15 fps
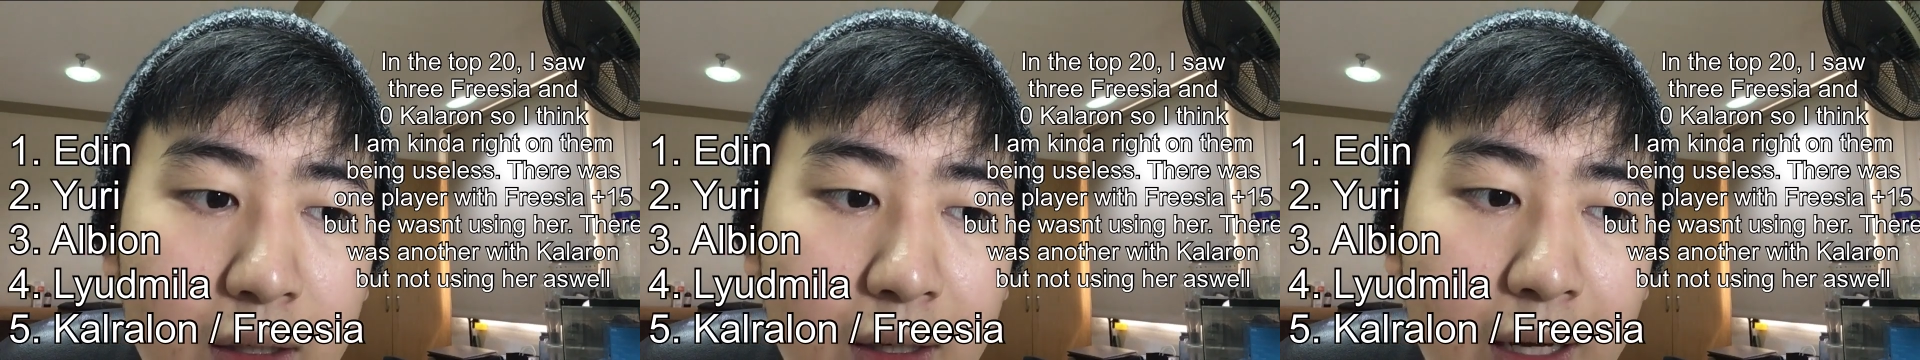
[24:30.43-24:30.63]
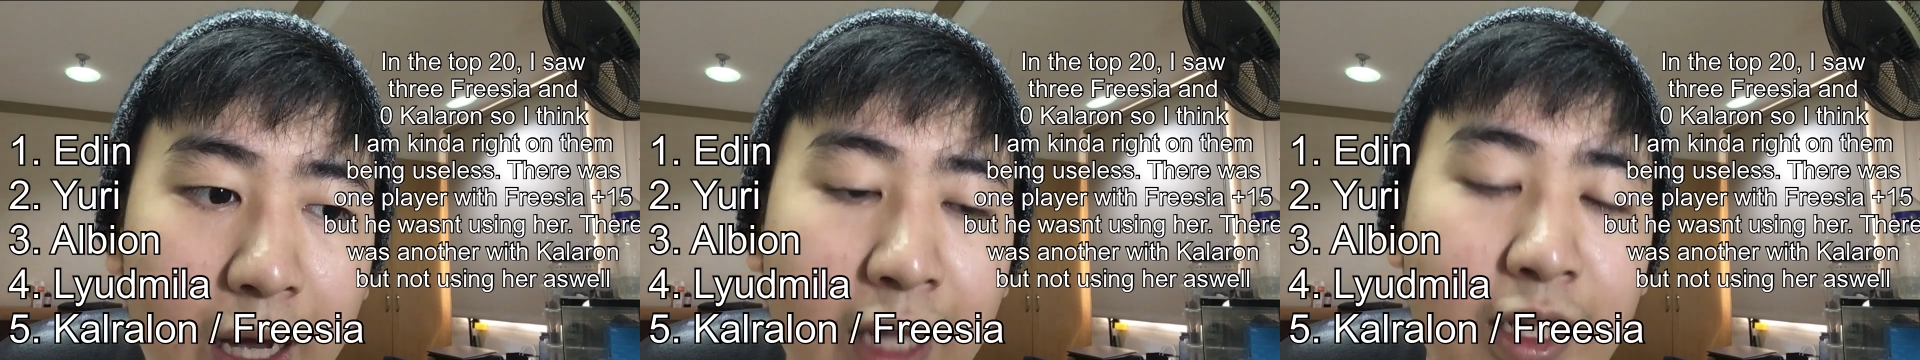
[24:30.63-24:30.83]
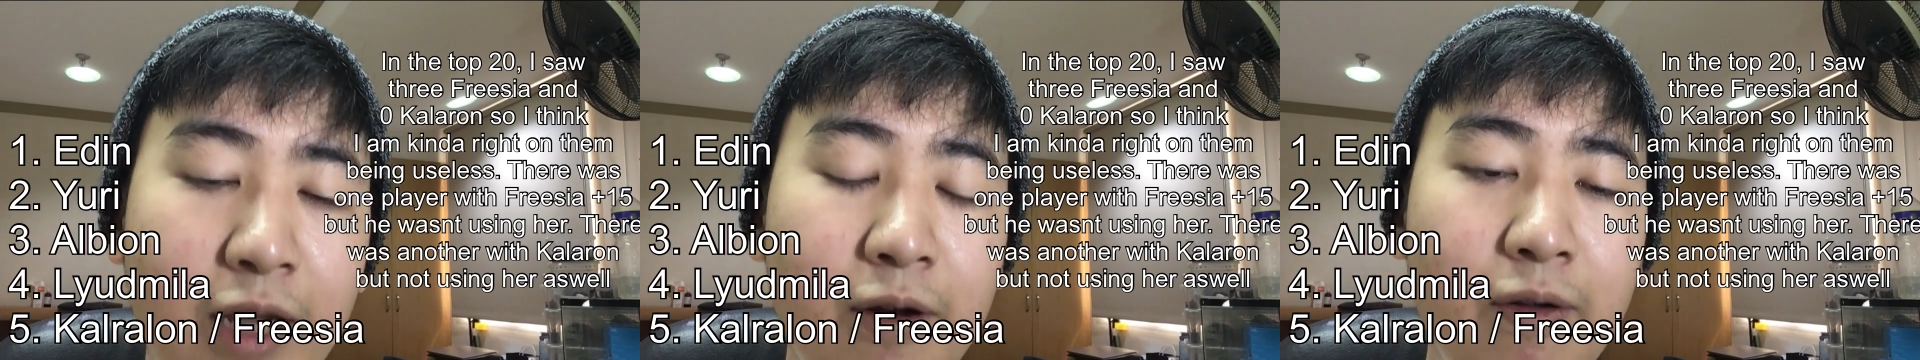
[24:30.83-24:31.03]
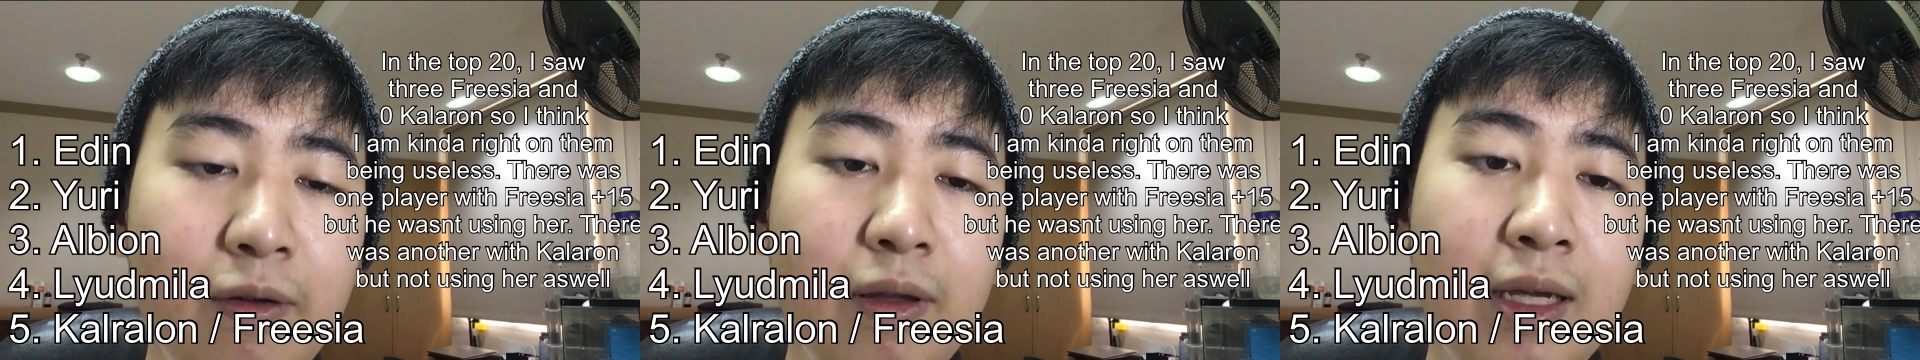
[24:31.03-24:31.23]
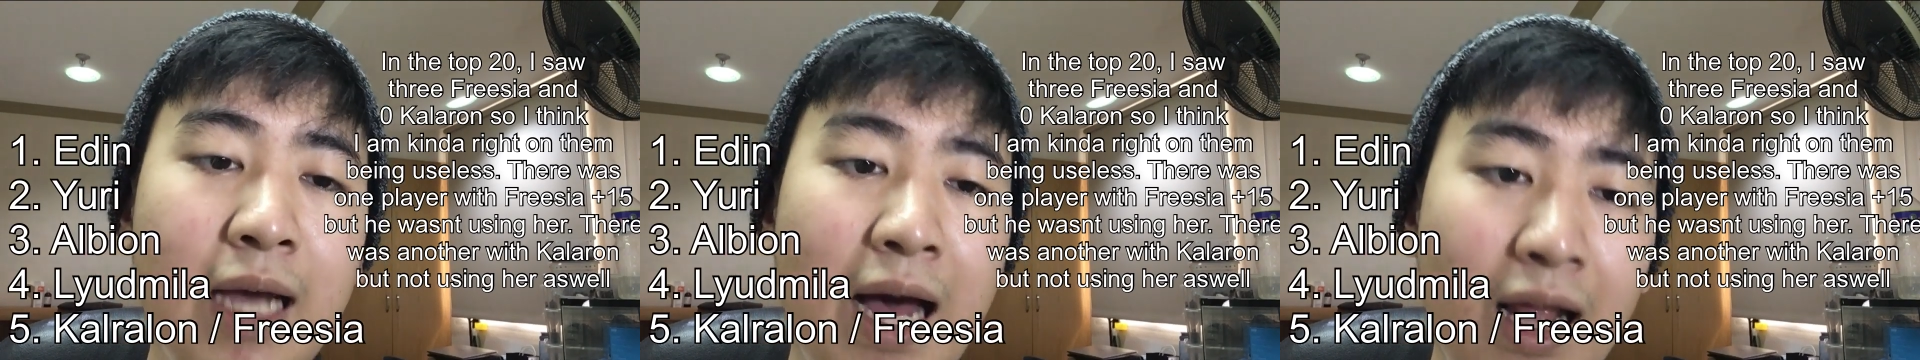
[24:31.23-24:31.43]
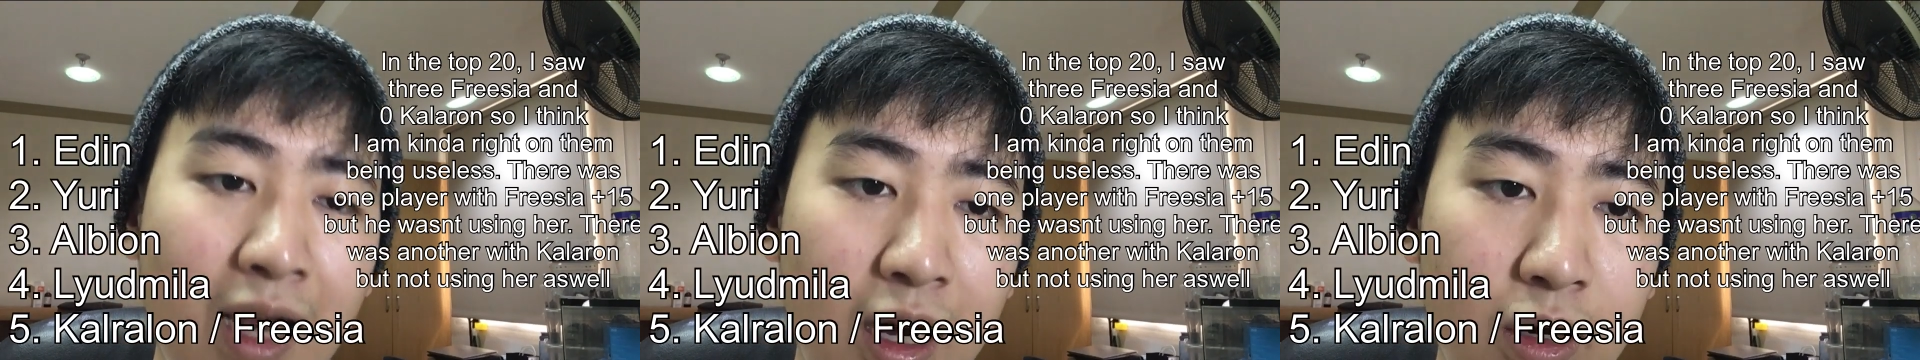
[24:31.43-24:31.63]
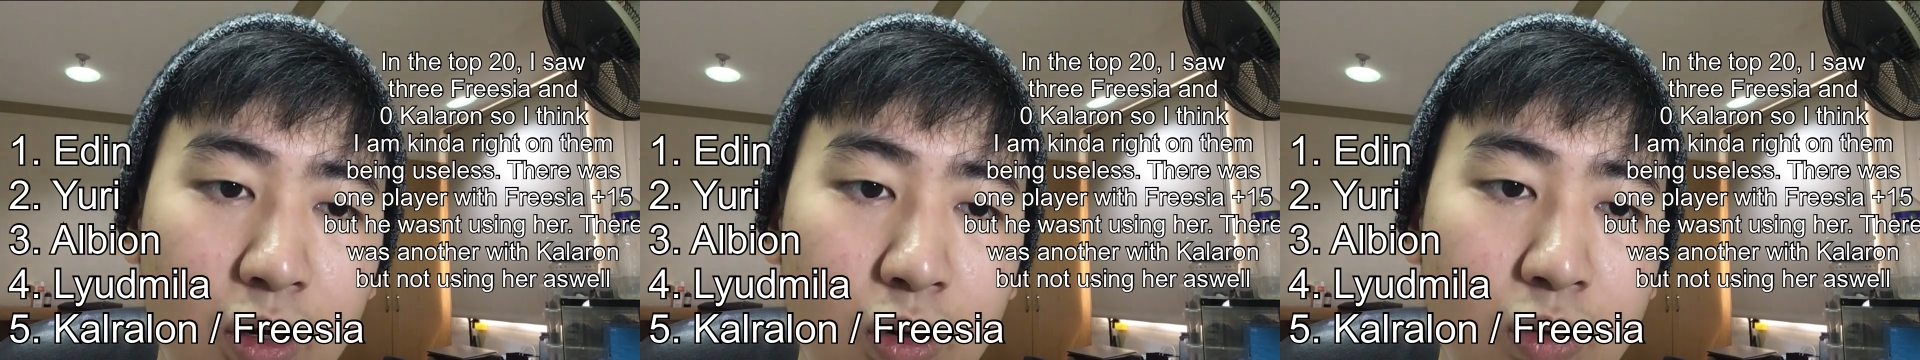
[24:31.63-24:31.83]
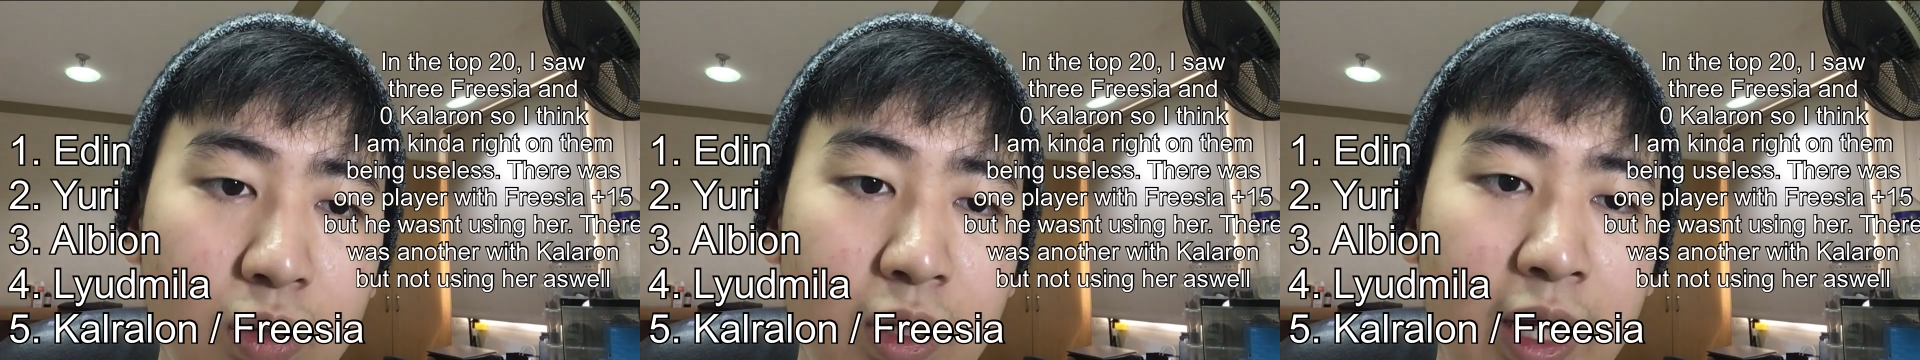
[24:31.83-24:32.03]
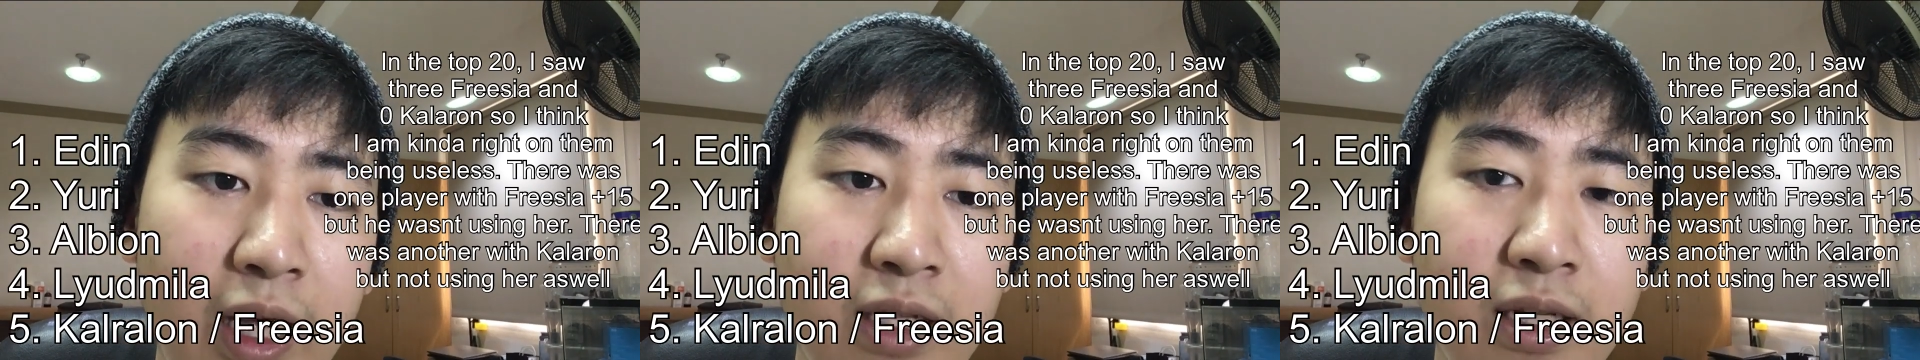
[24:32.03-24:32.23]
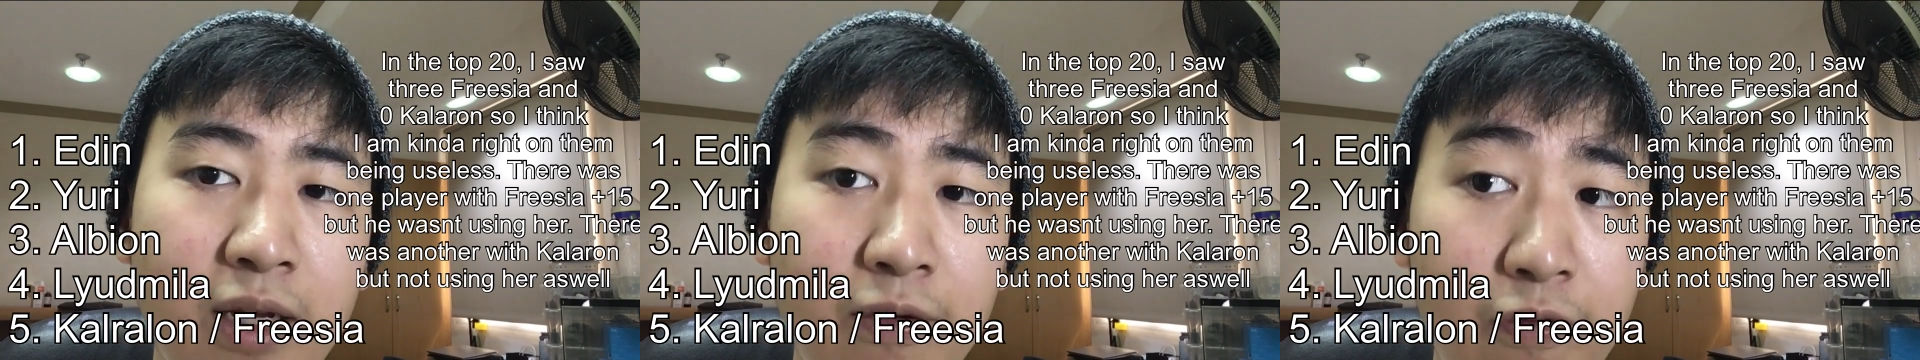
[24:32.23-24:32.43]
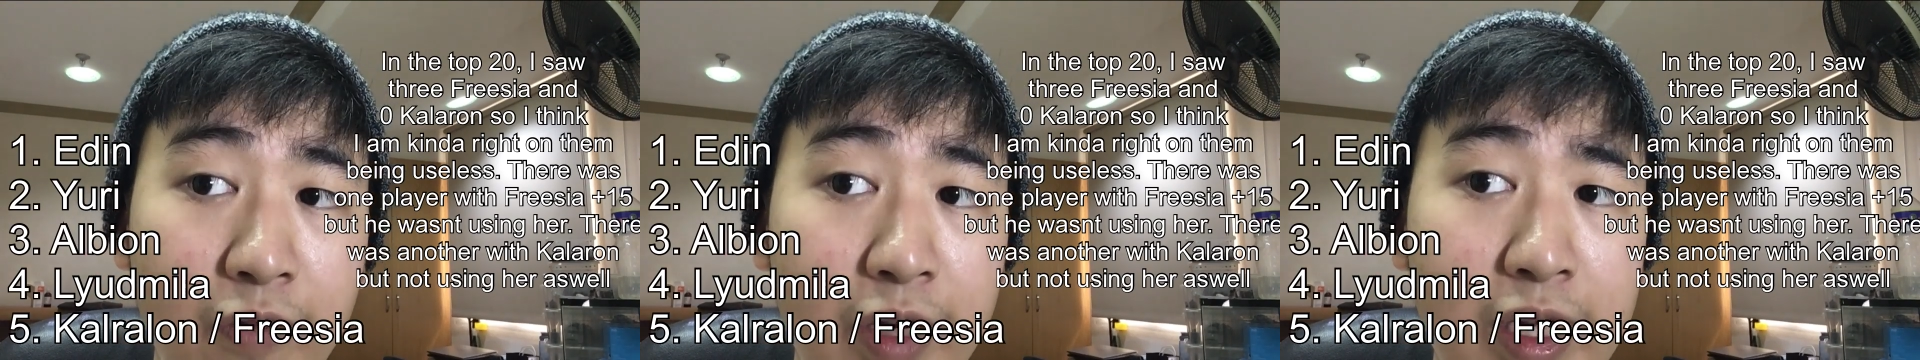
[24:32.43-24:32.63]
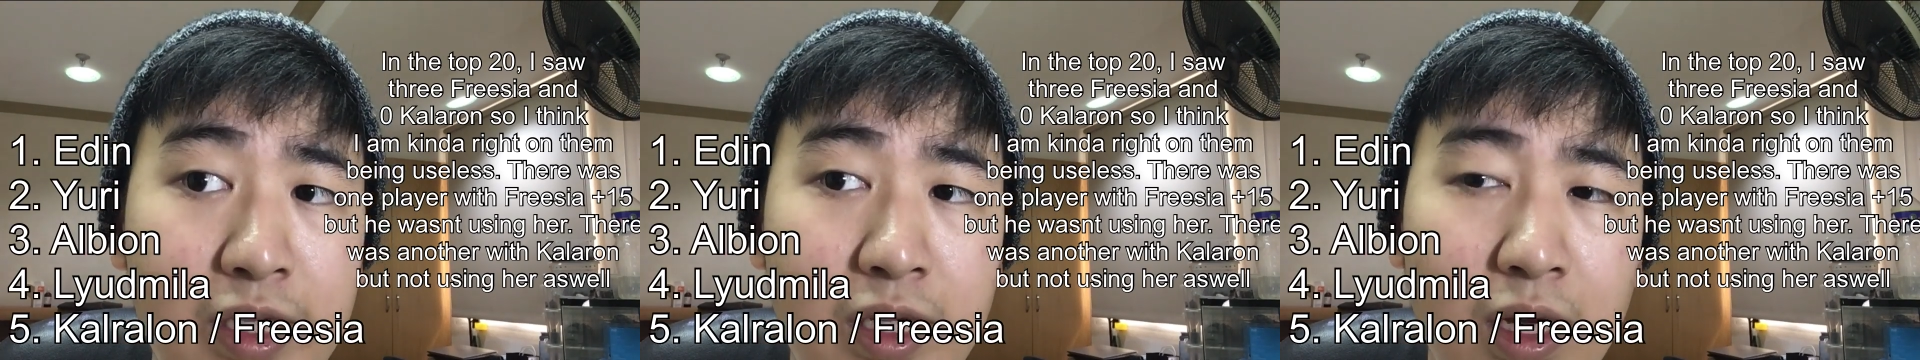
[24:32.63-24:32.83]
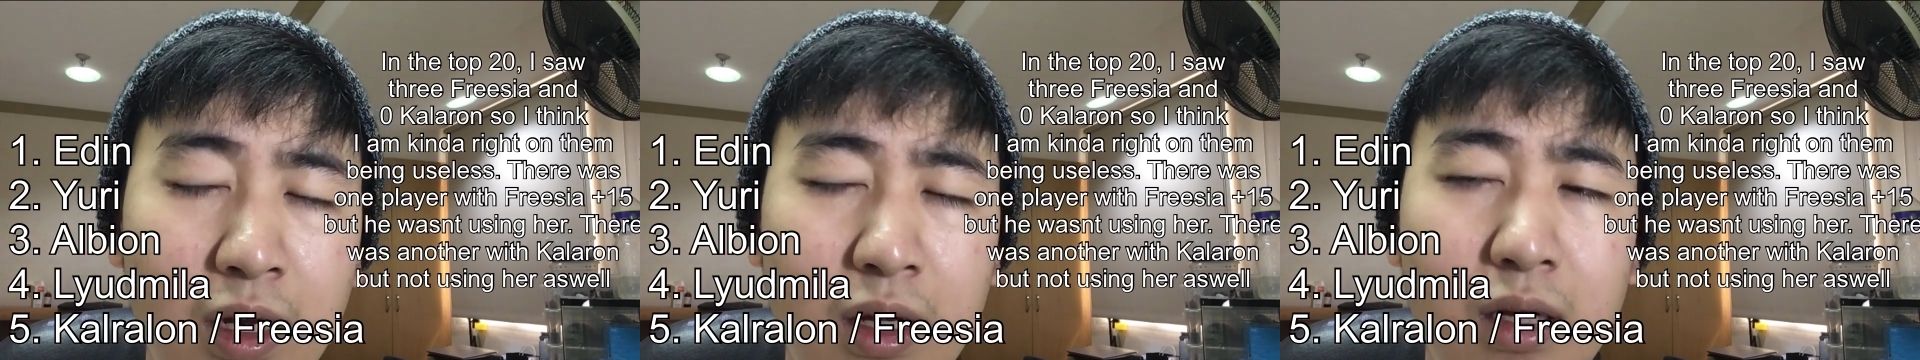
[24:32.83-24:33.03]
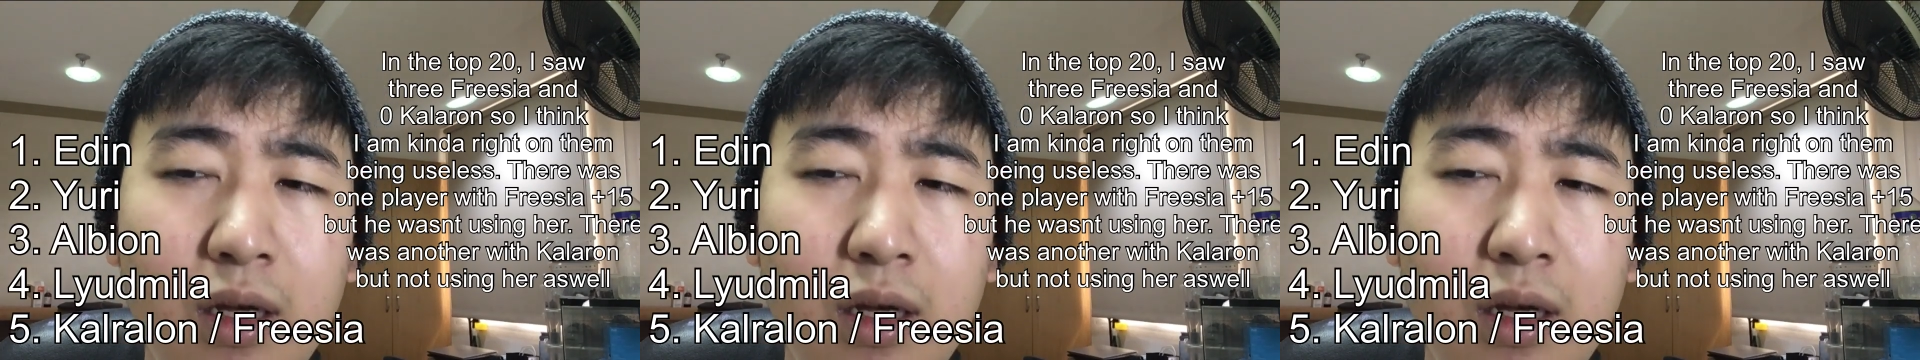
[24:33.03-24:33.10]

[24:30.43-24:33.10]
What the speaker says: and then Kalaron, and then Freesia.